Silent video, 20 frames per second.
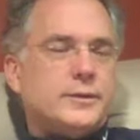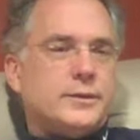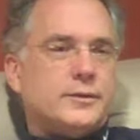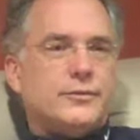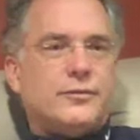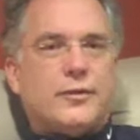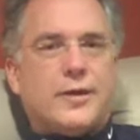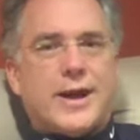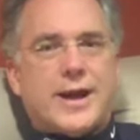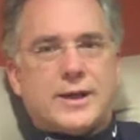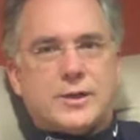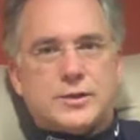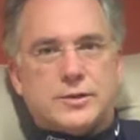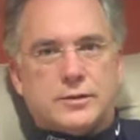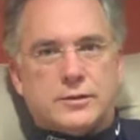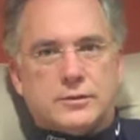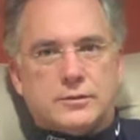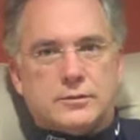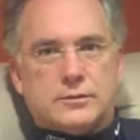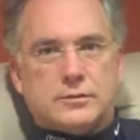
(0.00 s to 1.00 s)
a
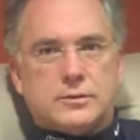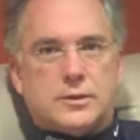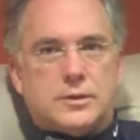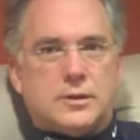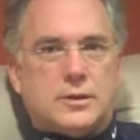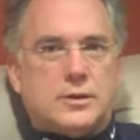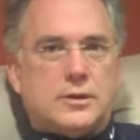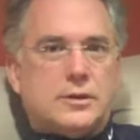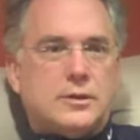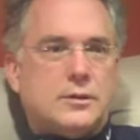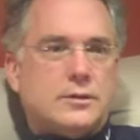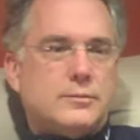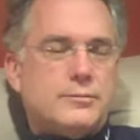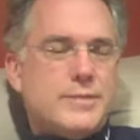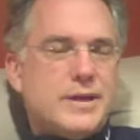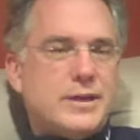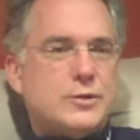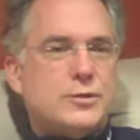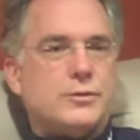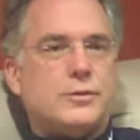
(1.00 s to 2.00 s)
fracture, uh,
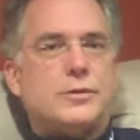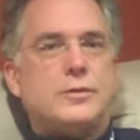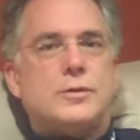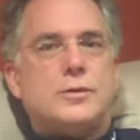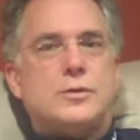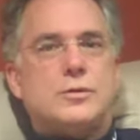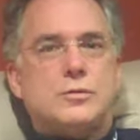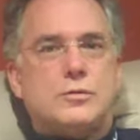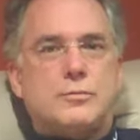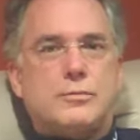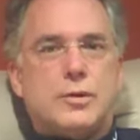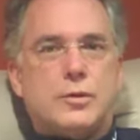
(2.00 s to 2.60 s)
major injury to a